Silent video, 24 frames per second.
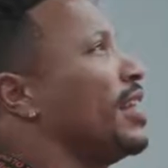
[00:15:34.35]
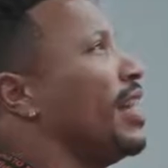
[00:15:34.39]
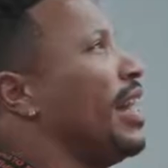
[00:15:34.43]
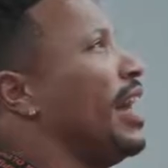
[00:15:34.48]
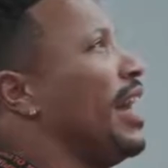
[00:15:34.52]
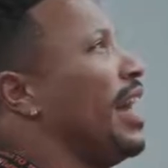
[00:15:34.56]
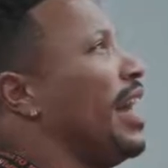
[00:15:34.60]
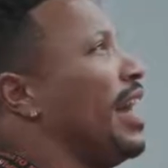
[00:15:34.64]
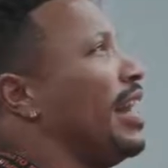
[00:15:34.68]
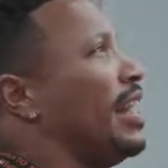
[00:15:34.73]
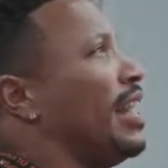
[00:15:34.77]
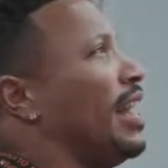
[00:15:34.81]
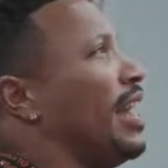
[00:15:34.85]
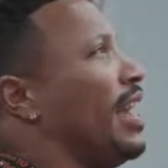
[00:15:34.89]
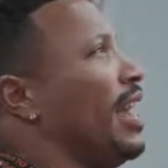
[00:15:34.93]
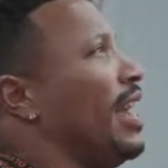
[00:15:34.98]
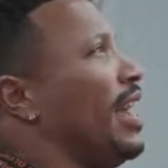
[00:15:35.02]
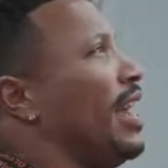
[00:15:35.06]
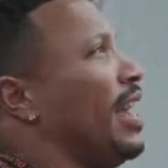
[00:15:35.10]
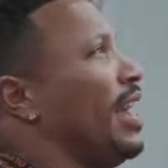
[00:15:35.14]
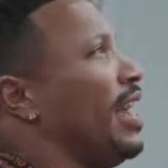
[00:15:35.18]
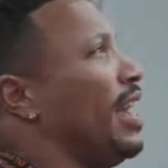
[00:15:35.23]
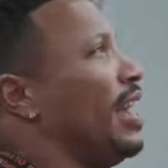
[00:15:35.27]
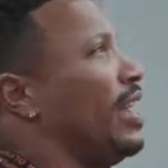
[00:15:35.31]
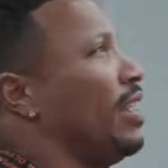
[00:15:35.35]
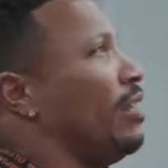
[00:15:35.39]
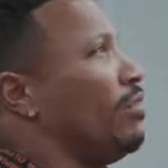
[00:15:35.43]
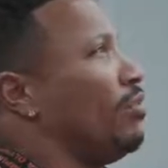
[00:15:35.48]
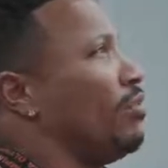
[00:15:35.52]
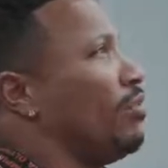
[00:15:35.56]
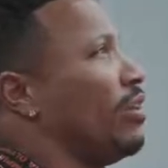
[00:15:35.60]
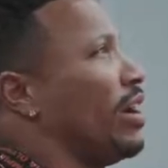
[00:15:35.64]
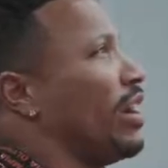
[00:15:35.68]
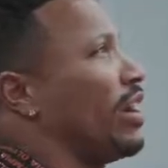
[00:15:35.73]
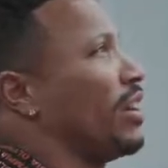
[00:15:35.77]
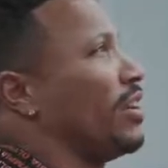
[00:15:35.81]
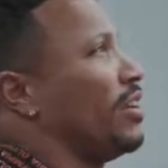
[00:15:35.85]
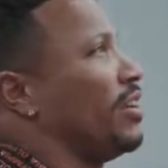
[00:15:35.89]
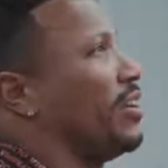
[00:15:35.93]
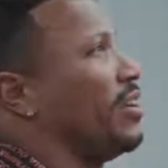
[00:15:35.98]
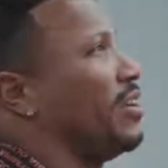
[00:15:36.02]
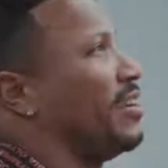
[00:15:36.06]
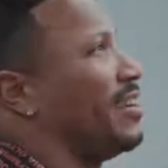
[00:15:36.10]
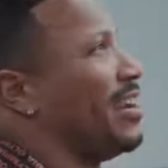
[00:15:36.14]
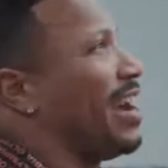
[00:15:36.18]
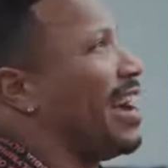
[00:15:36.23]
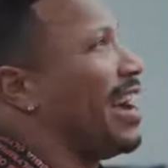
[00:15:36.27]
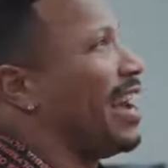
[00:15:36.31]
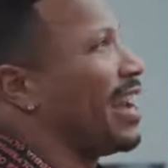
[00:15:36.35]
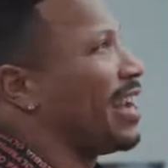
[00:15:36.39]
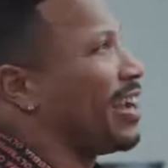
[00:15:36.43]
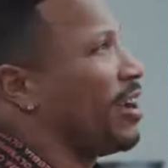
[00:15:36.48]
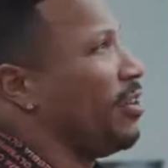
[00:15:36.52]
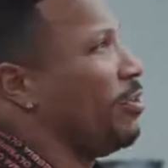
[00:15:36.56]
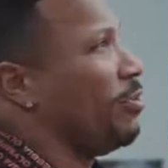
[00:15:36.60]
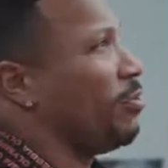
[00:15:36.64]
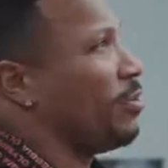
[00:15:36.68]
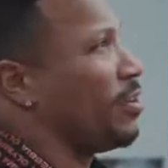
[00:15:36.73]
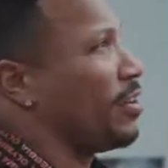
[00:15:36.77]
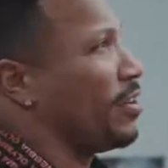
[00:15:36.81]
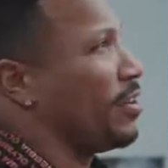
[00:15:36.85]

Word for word: and a regular Diet Coke.